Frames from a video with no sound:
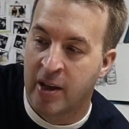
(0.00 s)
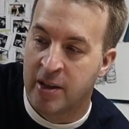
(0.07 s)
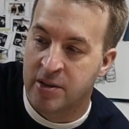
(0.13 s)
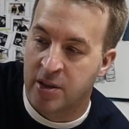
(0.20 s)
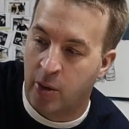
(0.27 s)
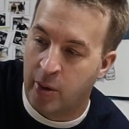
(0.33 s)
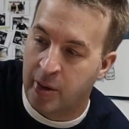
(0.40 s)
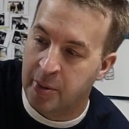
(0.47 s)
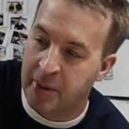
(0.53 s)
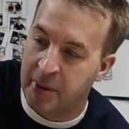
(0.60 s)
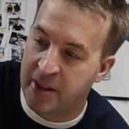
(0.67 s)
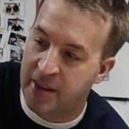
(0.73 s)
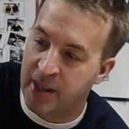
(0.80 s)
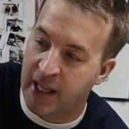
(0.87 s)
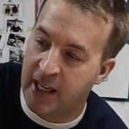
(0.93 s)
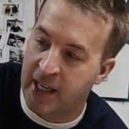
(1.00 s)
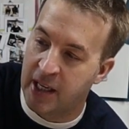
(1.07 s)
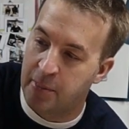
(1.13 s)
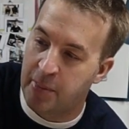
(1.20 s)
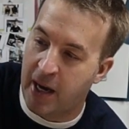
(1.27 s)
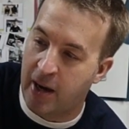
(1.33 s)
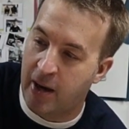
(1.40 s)
So I want to be thinking
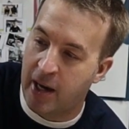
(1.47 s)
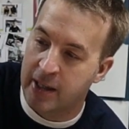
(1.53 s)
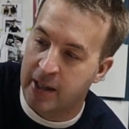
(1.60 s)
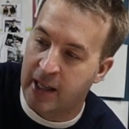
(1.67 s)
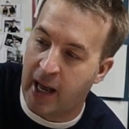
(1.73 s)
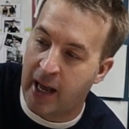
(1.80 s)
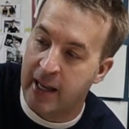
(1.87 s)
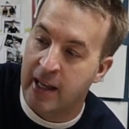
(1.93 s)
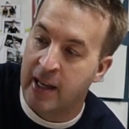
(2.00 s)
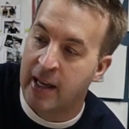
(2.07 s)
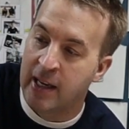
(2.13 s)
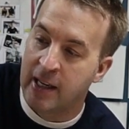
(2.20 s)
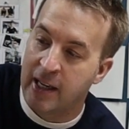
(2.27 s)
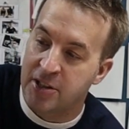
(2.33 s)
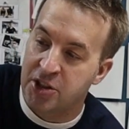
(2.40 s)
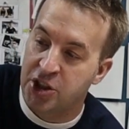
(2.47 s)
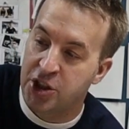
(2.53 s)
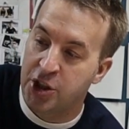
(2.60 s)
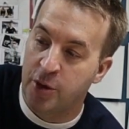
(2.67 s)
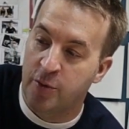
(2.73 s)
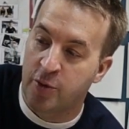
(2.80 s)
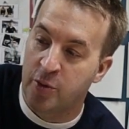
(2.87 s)
about, okay, let's
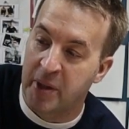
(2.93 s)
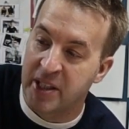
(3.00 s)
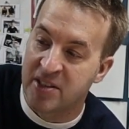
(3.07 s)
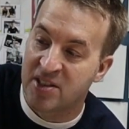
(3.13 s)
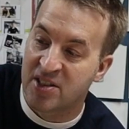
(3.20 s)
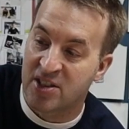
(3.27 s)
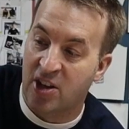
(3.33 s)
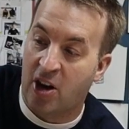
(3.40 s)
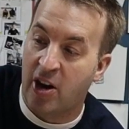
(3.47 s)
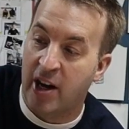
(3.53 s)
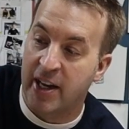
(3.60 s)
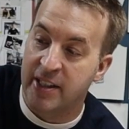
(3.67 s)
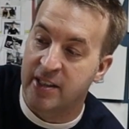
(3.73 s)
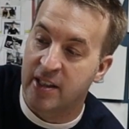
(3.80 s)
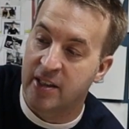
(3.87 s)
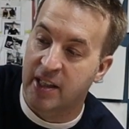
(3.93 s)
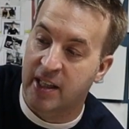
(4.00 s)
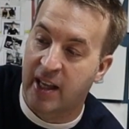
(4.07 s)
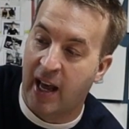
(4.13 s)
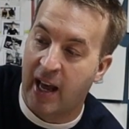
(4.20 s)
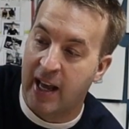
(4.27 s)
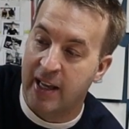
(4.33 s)
shoot from inside the
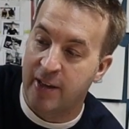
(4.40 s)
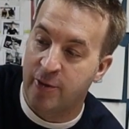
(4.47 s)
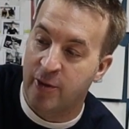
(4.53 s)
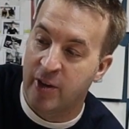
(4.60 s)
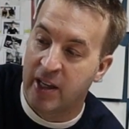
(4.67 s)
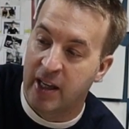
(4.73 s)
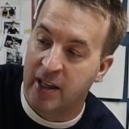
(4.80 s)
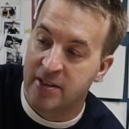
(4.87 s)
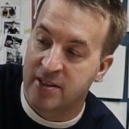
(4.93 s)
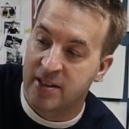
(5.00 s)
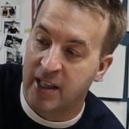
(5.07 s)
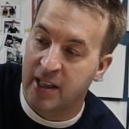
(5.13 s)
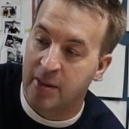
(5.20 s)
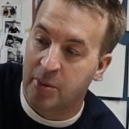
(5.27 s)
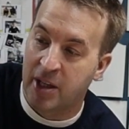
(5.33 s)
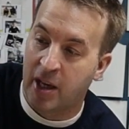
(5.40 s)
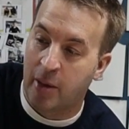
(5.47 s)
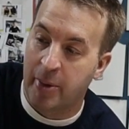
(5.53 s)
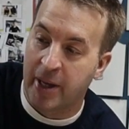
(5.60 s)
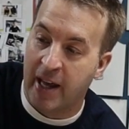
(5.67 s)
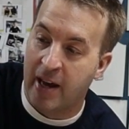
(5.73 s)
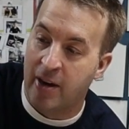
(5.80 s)
cave and see them
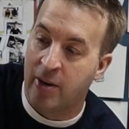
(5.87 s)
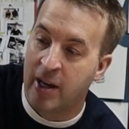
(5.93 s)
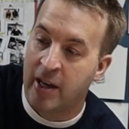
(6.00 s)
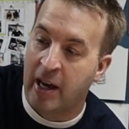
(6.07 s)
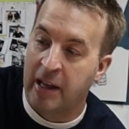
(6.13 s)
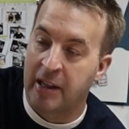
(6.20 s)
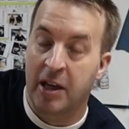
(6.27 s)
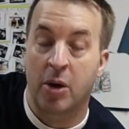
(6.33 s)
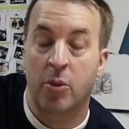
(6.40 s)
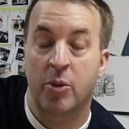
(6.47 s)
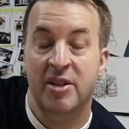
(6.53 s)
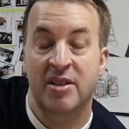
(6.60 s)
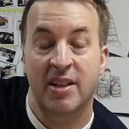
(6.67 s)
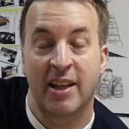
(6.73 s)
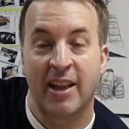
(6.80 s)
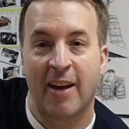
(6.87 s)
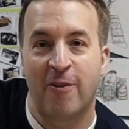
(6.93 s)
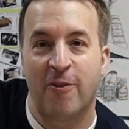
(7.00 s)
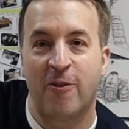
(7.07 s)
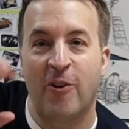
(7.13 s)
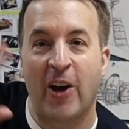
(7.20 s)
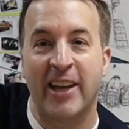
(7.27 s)
coming out, and then I want to see their
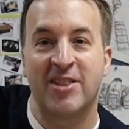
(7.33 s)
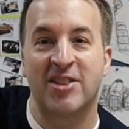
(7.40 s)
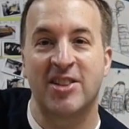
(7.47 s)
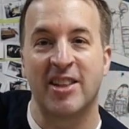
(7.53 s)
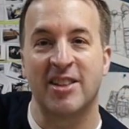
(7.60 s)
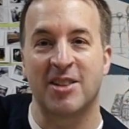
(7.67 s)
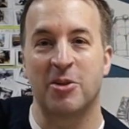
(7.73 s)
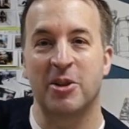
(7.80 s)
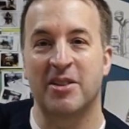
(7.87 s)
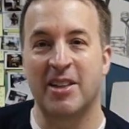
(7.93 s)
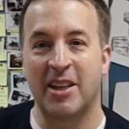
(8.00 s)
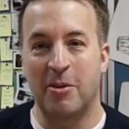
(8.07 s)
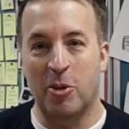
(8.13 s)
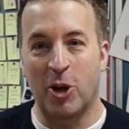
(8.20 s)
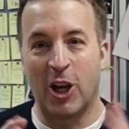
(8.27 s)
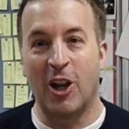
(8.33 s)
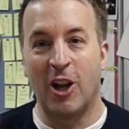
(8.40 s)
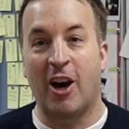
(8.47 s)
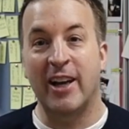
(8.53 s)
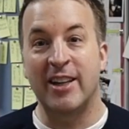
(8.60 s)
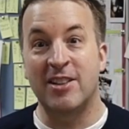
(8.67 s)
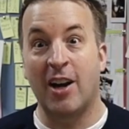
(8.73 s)
faces. I want to see them
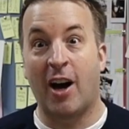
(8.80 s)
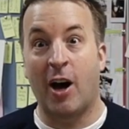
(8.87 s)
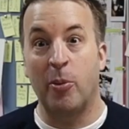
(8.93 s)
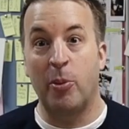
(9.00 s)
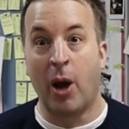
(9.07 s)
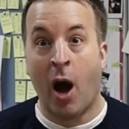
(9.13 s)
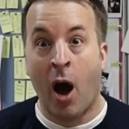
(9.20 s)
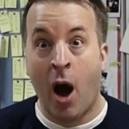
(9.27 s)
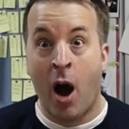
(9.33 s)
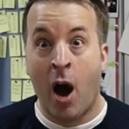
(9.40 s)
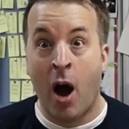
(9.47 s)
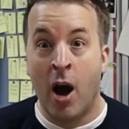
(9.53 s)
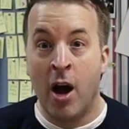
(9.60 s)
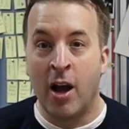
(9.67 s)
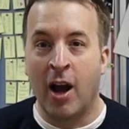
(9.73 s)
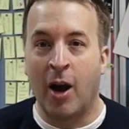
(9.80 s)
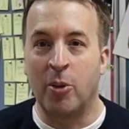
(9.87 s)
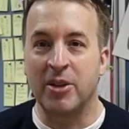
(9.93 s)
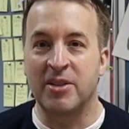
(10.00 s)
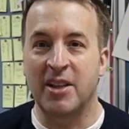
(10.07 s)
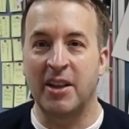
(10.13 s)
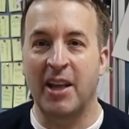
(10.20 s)
light up. I
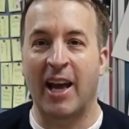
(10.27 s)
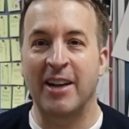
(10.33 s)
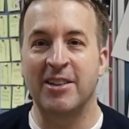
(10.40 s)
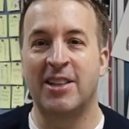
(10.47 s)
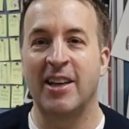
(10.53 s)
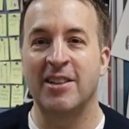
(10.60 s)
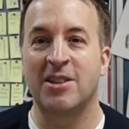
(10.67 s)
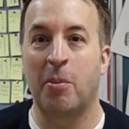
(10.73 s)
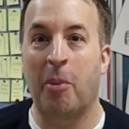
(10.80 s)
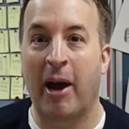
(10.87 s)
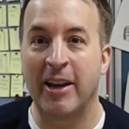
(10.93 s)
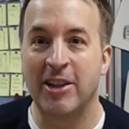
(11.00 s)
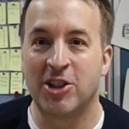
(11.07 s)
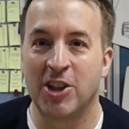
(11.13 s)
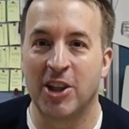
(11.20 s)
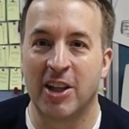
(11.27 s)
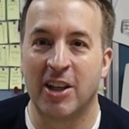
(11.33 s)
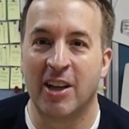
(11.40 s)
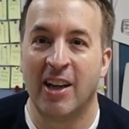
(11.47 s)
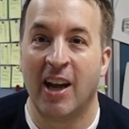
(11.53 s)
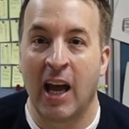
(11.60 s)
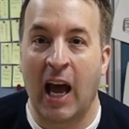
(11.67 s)
want to see the anticipation.
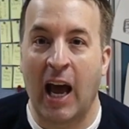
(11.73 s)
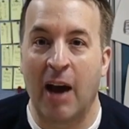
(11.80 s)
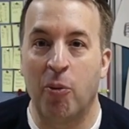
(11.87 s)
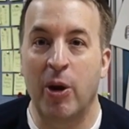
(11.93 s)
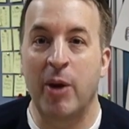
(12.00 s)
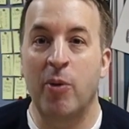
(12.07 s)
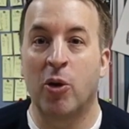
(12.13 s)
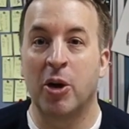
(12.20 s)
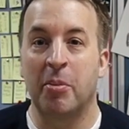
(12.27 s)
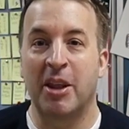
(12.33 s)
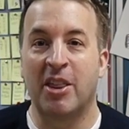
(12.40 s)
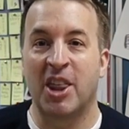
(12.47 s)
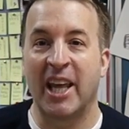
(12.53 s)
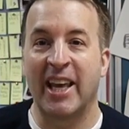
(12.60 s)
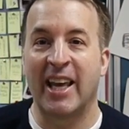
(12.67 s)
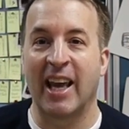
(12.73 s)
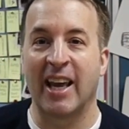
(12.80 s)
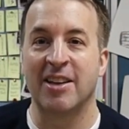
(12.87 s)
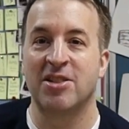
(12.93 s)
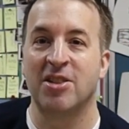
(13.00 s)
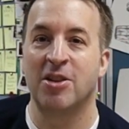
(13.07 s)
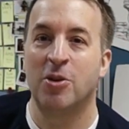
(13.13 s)
And we want to be
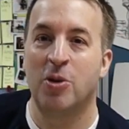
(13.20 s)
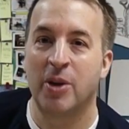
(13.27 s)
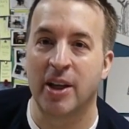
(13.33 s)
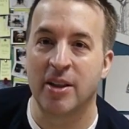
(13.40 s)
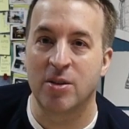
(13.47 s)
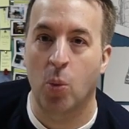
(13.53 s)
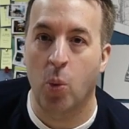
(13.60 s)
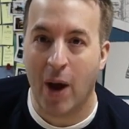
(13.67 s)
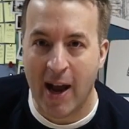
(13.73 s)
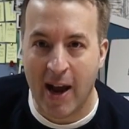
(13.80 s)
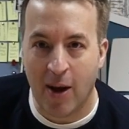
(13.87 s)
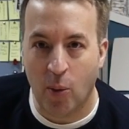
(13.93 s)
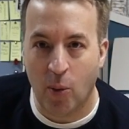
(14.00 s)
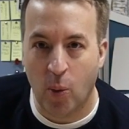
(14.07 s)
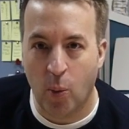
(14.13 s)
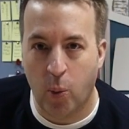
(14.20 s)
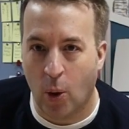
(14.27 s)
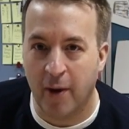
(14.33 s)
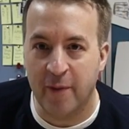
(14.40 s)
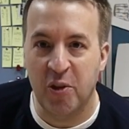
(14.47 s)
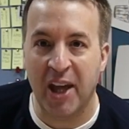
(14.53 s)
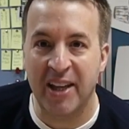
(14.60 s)
thinking as an audience, wow,
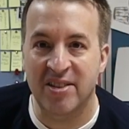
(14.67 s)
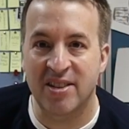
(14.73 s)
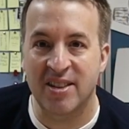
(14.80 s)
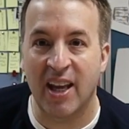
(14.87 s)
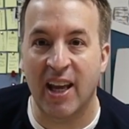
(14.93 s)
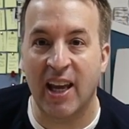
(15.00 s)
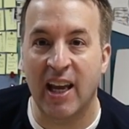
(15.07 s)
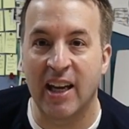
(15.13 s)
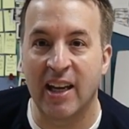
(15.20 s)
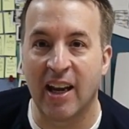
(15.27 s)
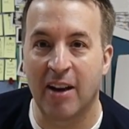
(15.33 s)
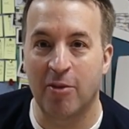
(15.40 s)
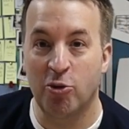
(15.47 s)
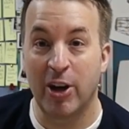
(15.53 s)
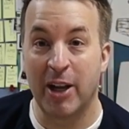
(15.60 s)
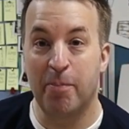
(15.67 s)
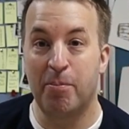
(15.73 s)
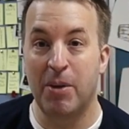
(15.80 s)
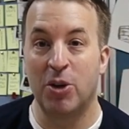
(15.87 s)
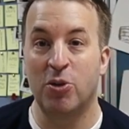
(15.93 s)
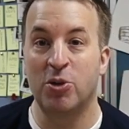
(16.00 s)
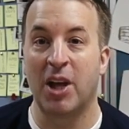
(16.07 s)
what have they seen? And really
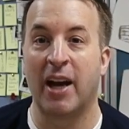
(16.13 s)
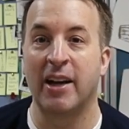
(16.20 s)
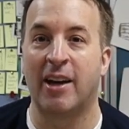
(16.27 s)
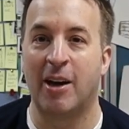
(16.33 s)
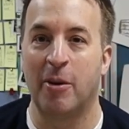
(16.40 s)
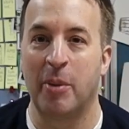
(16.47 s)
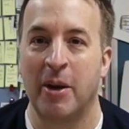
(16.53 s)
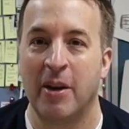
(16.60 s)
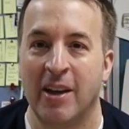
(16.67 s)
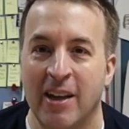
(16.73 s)
build that up.